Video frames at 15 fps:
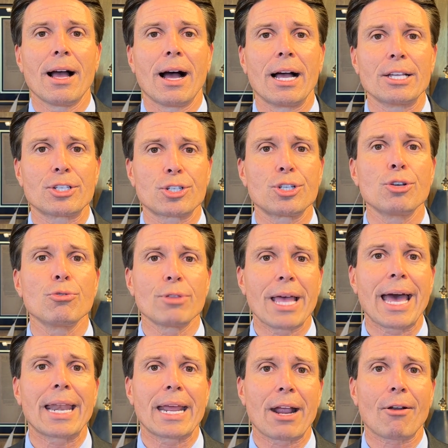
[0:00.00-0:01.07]
soon
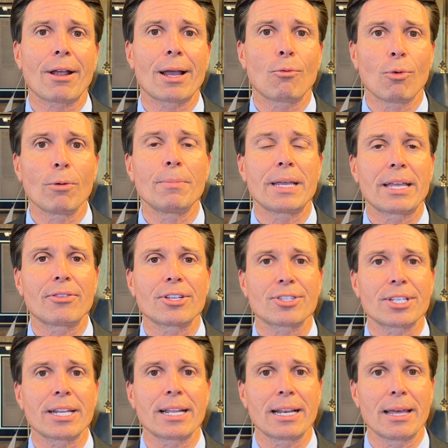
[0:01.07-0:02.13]
that area will be in the
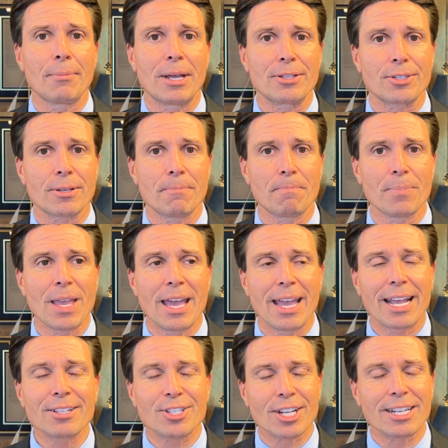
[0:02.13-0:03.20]
city limits.
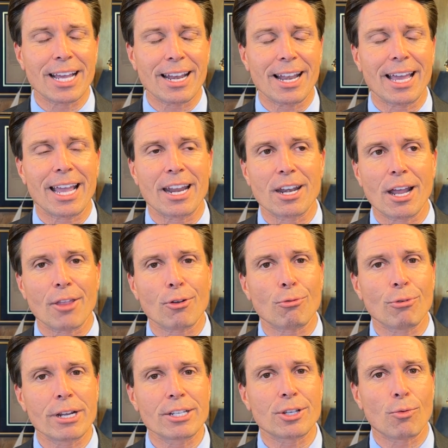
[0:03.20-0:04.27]
Incidentally, another
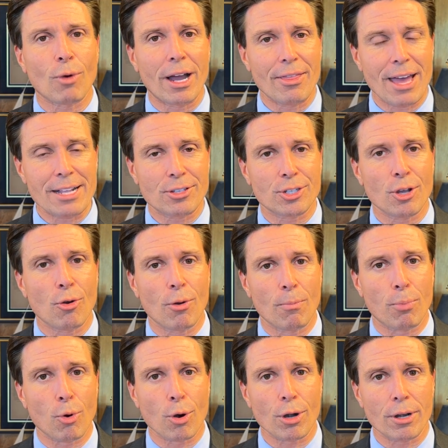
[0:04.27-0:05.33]
reason why that's so
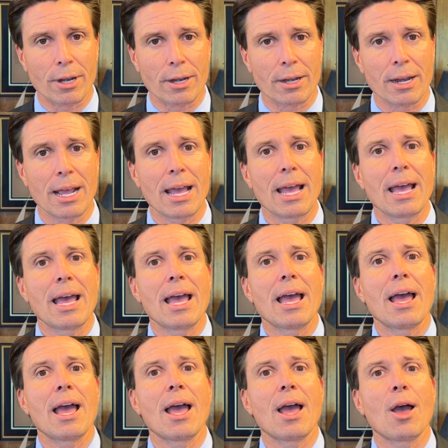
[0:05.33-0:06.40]
important,
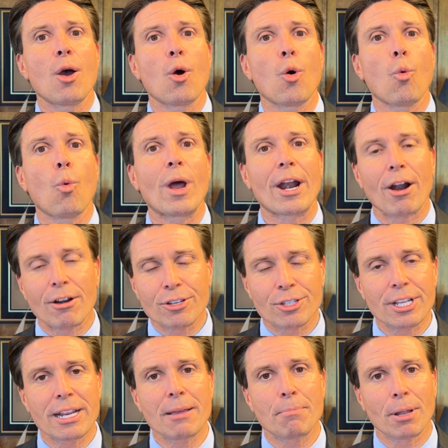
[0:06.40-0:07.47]
when our
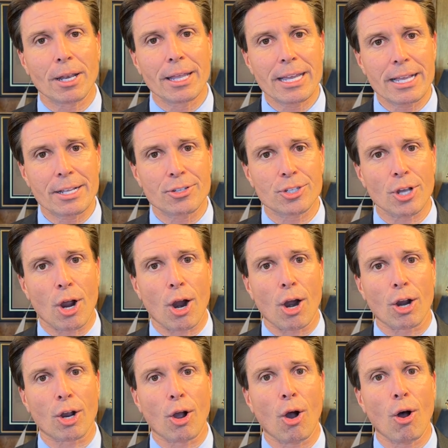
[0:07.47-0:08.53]
city police
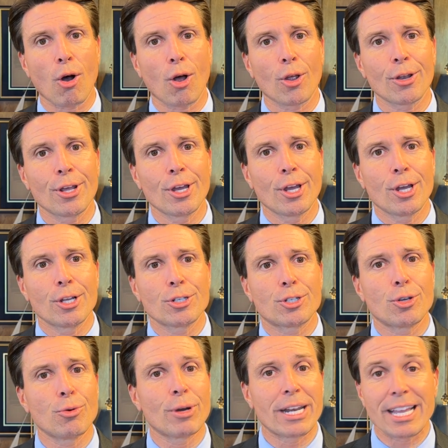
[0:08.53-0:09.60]
are called
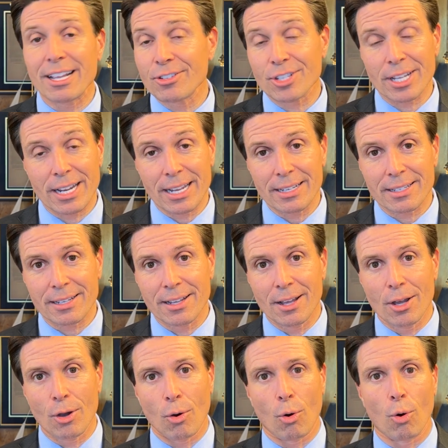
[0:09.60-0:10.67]
to an incident
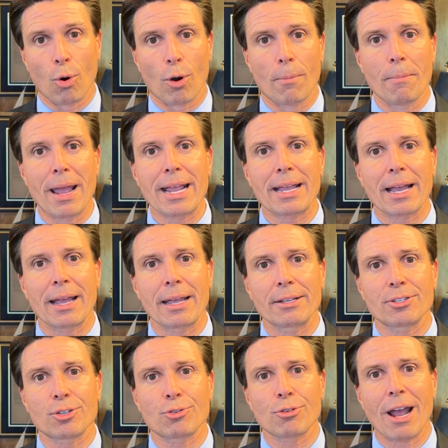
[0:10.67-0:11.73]
or make a
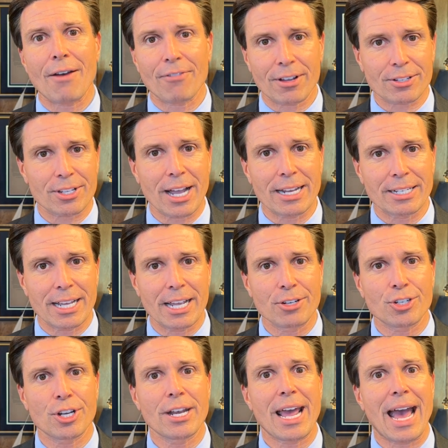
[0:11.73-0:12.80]
traffic
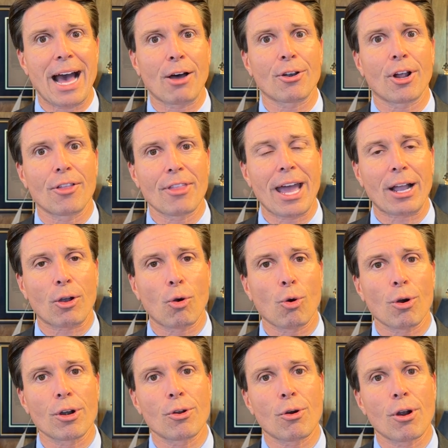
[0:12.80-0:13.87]
citation out on that
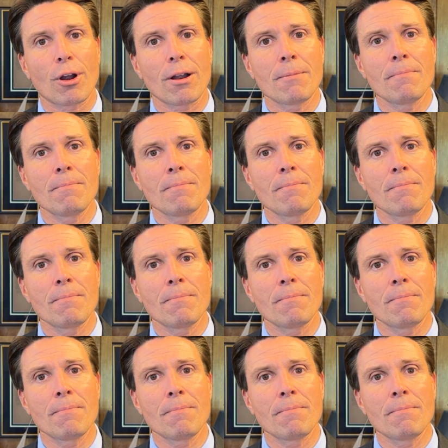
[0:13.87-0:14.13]
corridor,